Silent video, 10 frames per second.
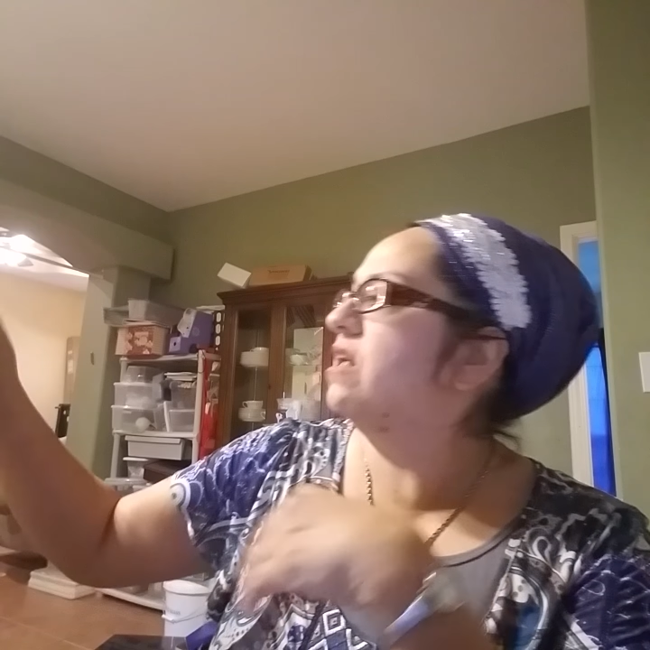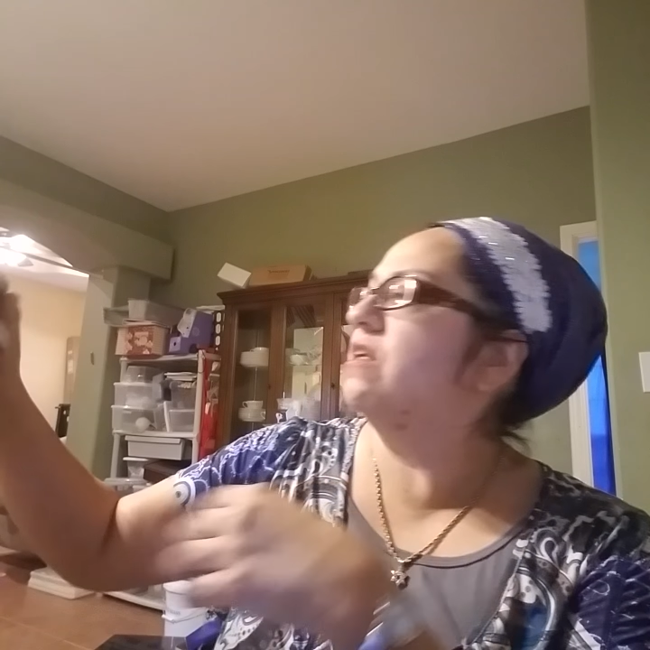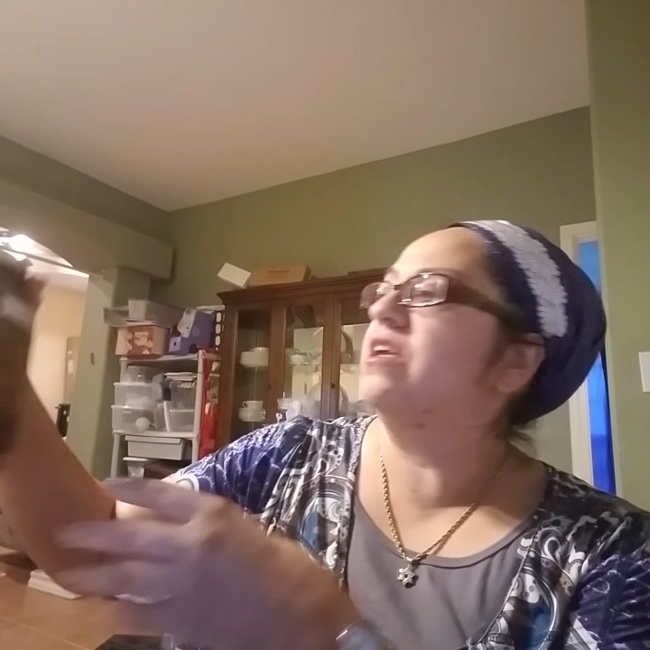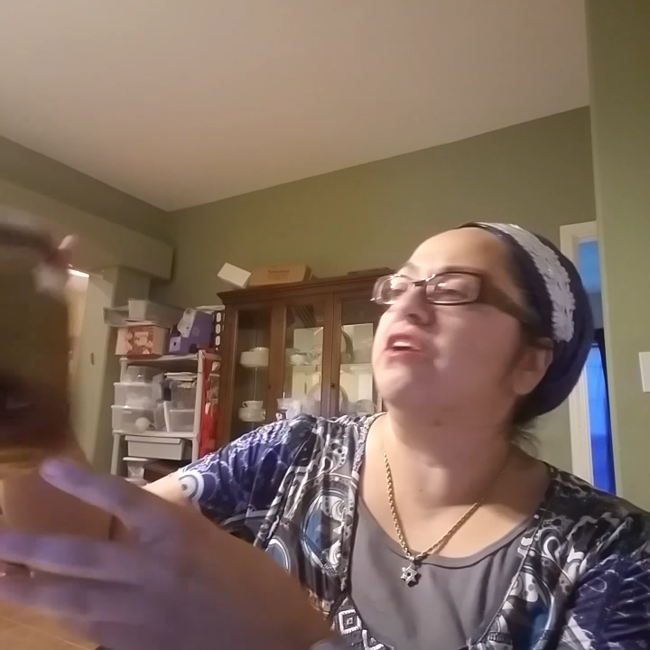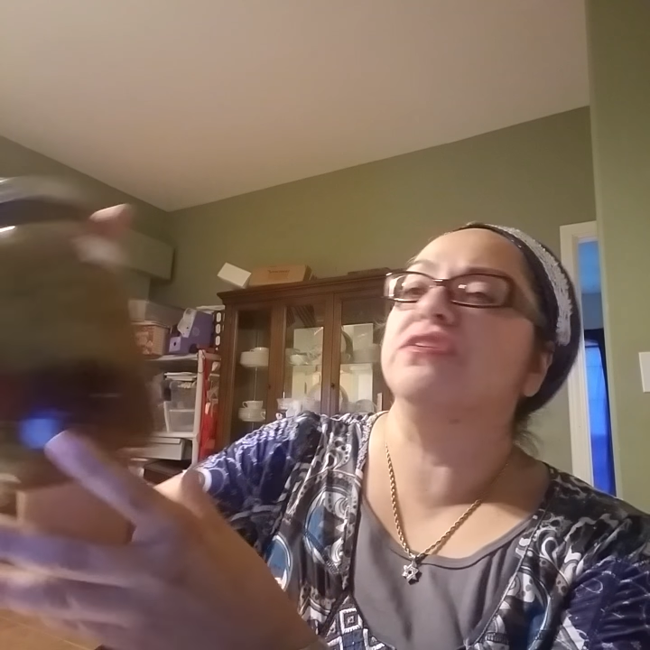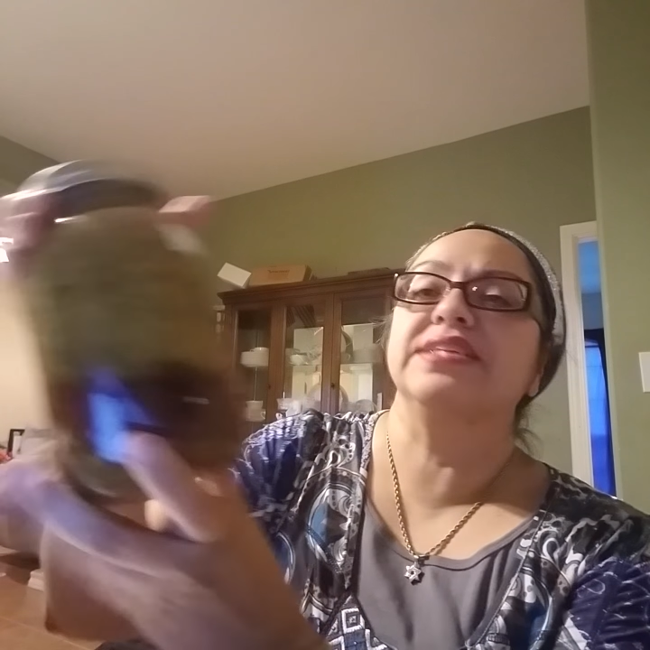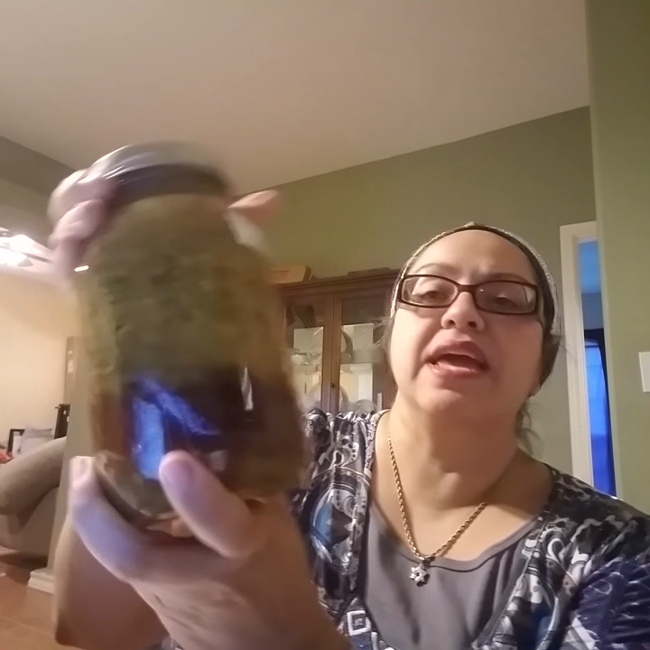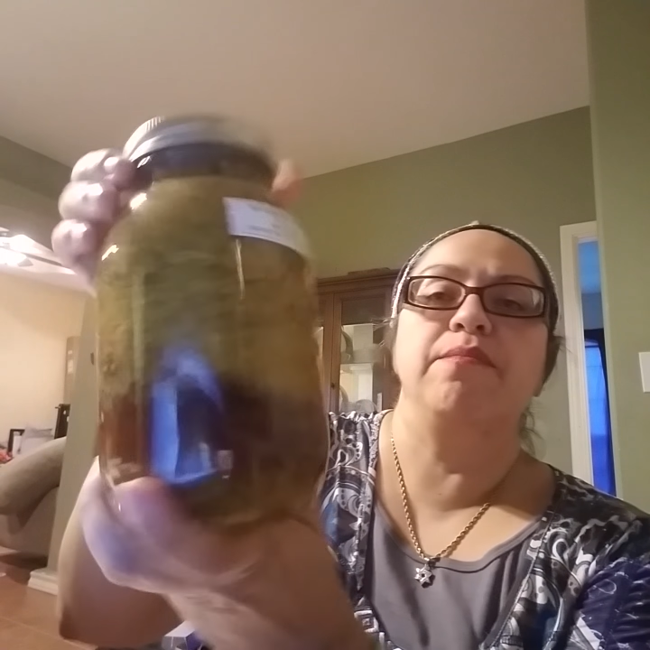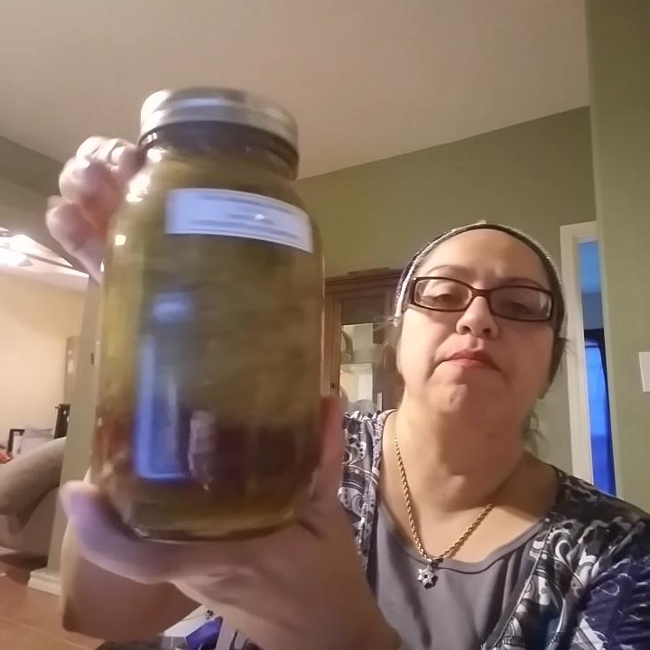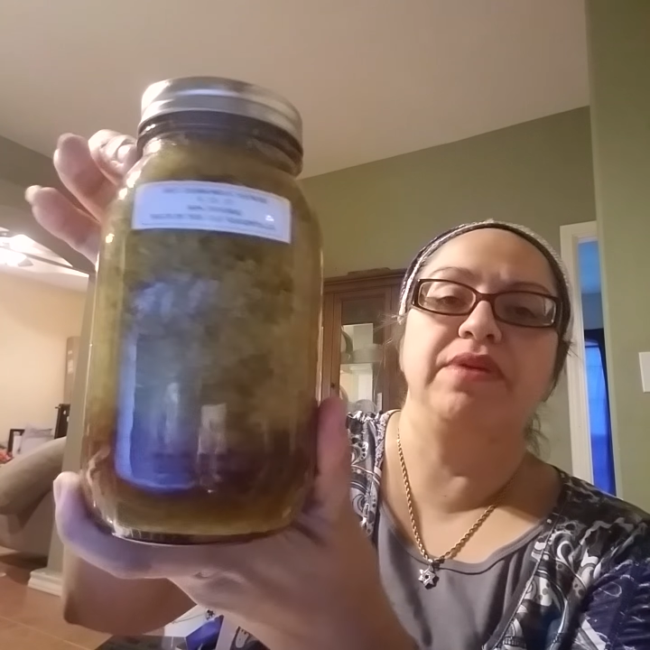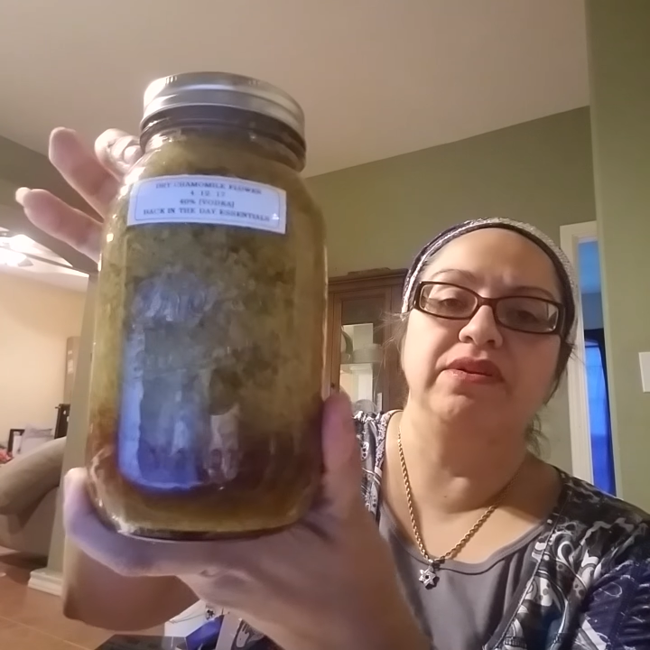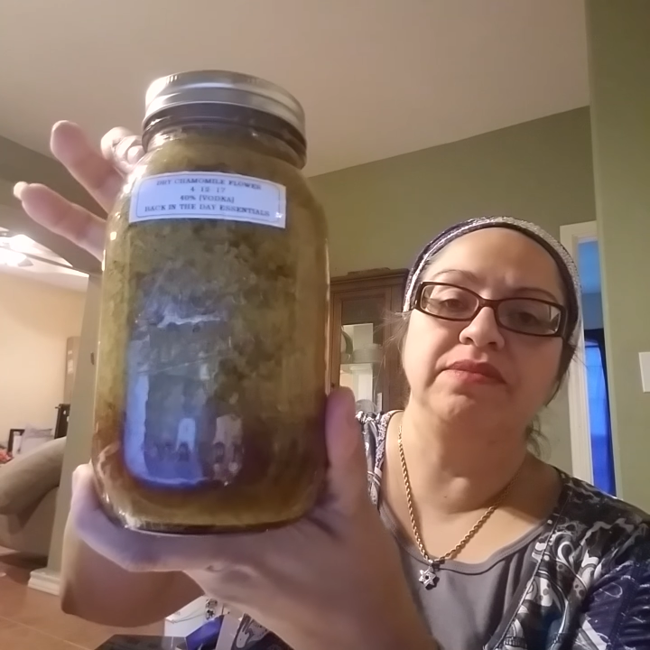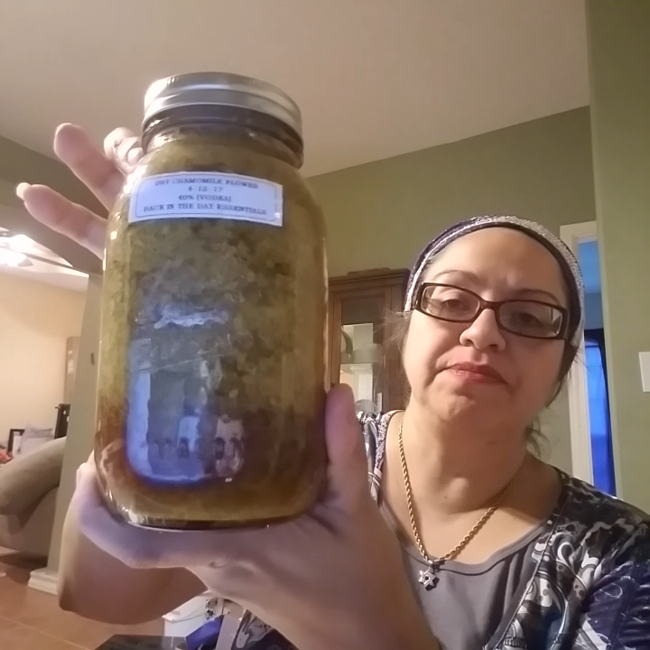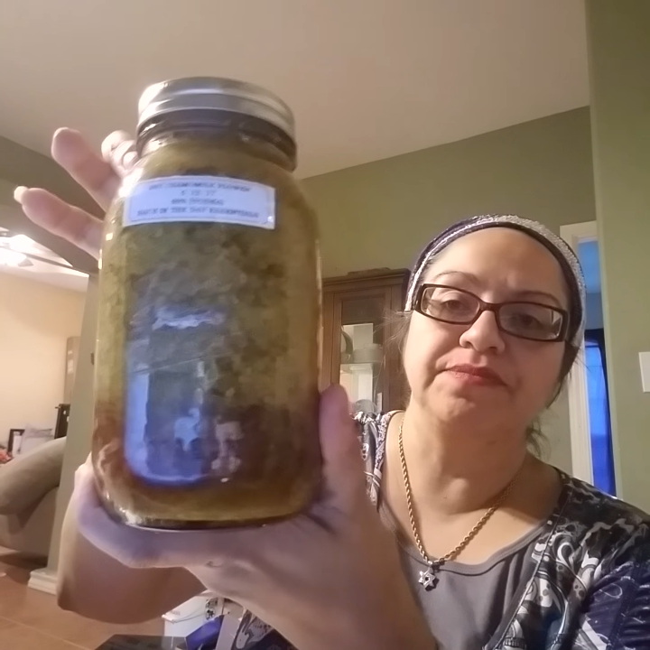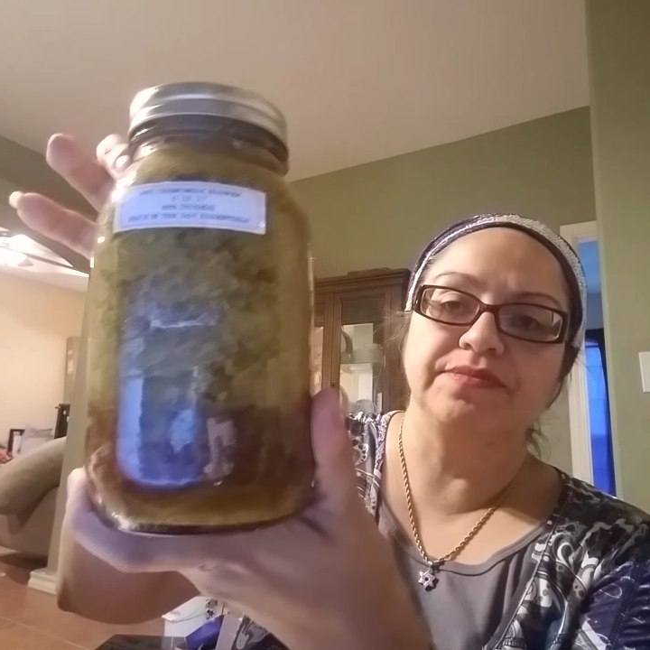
Here's chamomile.